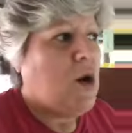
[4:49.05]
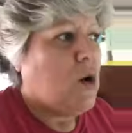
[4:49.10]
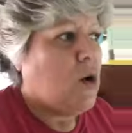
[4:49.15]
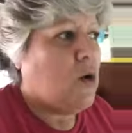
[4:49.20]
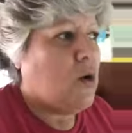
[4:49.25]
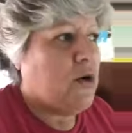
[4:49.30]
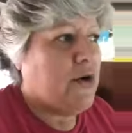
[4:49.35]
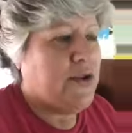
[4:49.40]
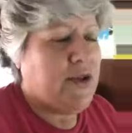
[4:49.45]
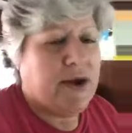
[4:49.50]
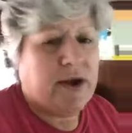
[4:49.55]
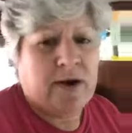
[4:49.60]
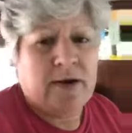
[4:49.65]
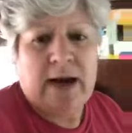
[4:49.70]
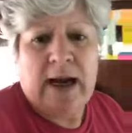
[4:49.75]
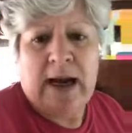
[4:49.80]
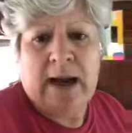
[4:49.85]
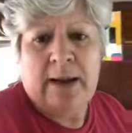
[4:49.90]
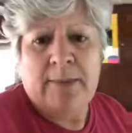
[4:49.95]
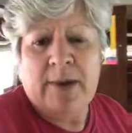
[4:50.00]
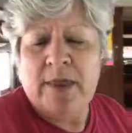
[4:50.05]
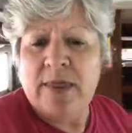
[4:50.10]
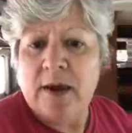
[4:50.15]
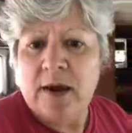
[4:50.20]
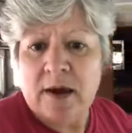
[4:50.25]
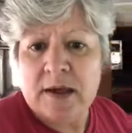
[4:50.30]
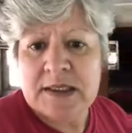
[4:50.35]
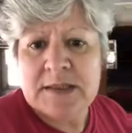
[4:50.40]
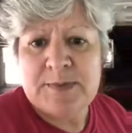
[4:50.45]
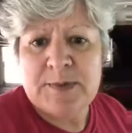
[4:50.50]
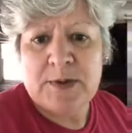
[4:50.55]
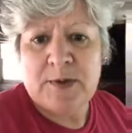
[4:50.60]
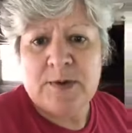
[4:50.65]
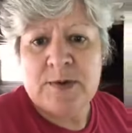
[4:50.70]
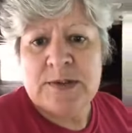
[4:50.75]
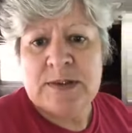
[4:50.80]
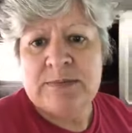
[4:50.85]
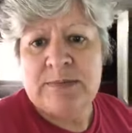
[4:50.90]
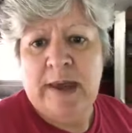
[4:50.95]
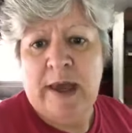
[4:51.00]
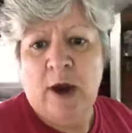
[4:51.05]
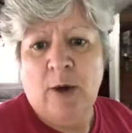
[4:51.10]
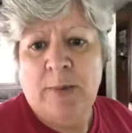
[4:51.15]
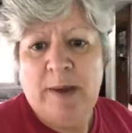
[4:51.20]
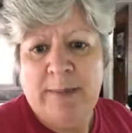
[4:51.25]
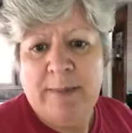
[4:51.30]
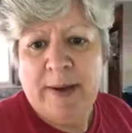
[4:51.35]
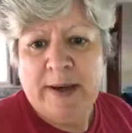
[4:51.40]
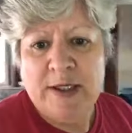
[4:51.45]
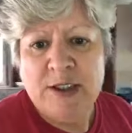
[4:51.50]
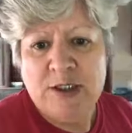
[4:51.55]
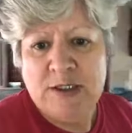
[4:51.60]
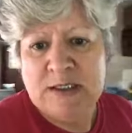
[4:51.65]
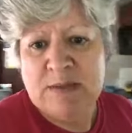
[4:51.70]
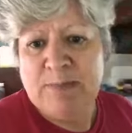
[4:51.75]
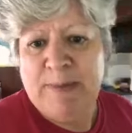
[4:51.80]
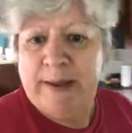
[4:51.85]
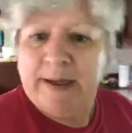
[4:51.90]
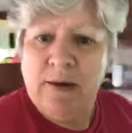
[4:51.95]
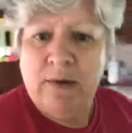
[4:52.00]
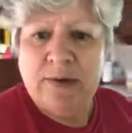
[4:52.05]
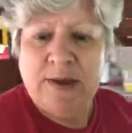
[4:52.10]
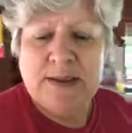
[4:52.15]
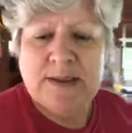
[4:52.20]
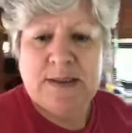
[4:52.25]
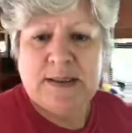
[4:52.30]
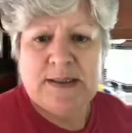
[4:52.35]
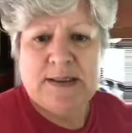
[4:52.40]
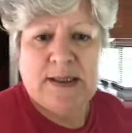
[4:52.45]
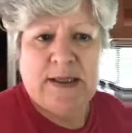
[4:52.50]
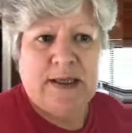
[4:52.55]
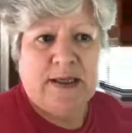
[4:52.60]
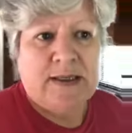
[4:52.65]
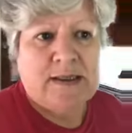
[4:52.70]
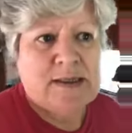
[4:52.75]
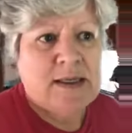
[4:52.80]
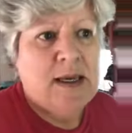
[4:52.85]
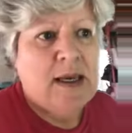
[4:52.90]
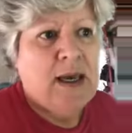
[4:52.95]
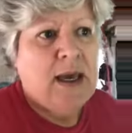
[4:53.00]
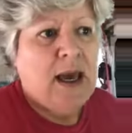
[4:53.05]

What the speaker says: or they're in the hospitals helping patients battle this disease.